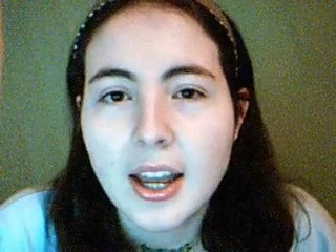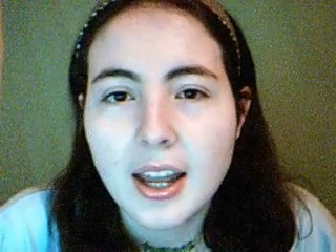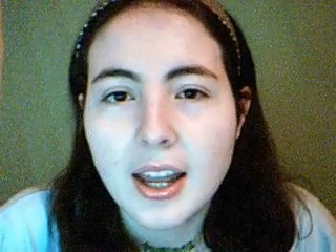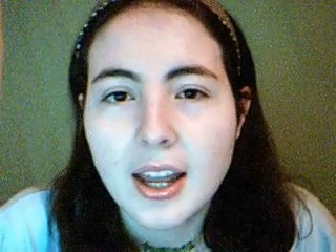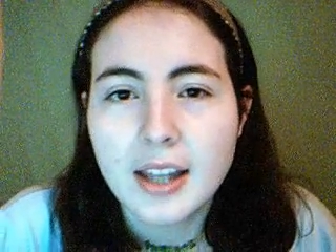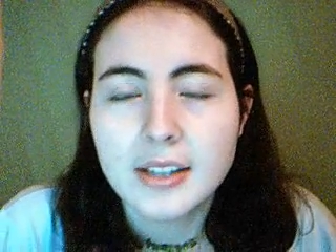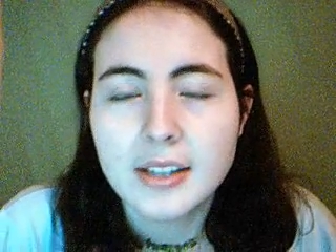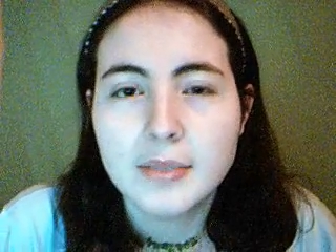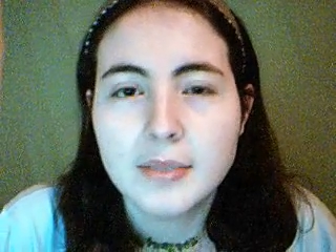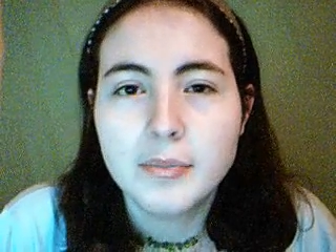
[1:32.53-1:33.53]
and
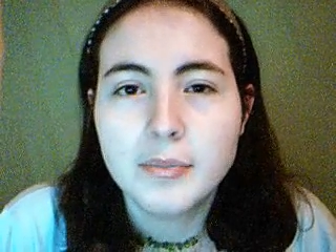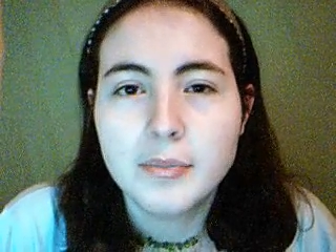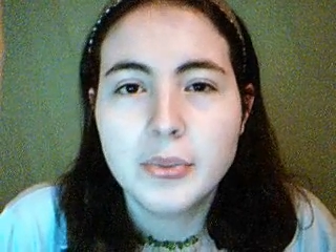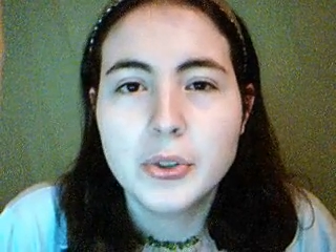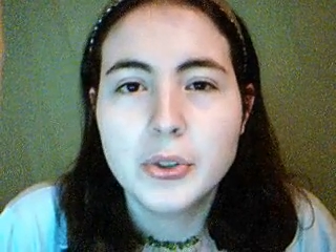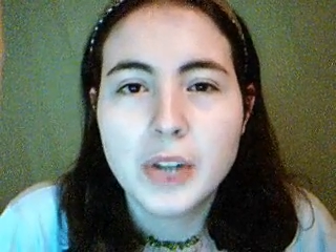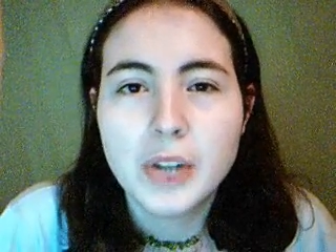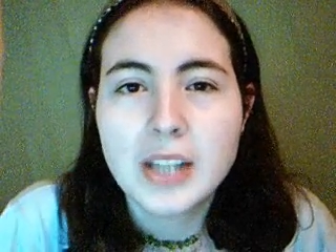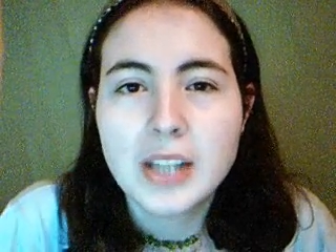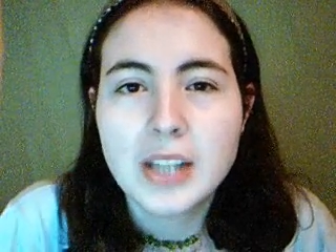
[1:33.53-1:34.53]
could you
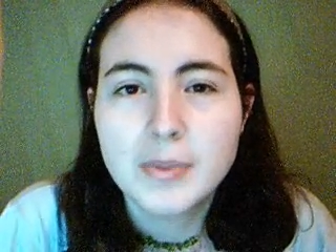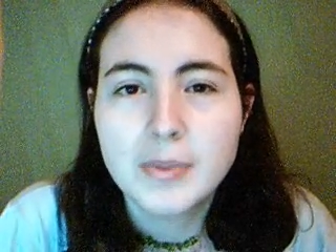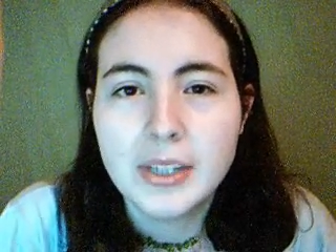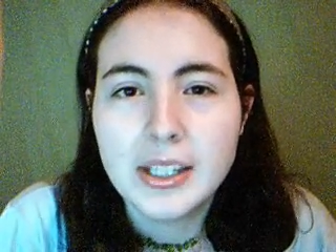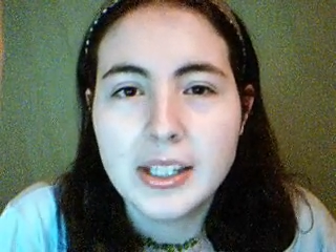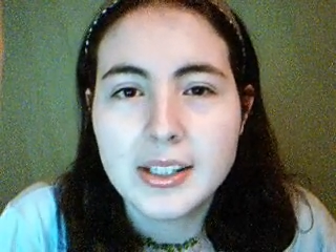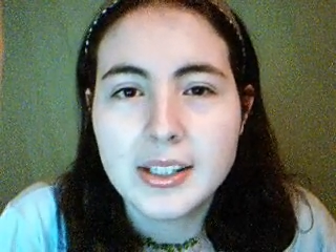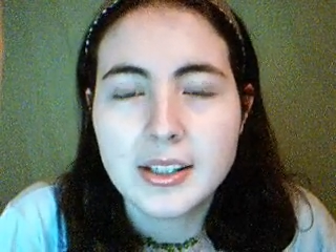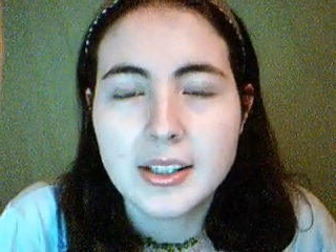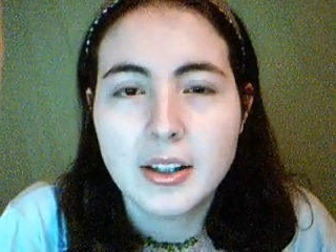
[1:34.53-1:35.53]
guys
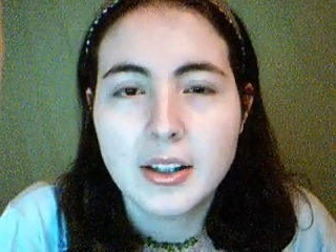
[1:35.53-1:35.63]
please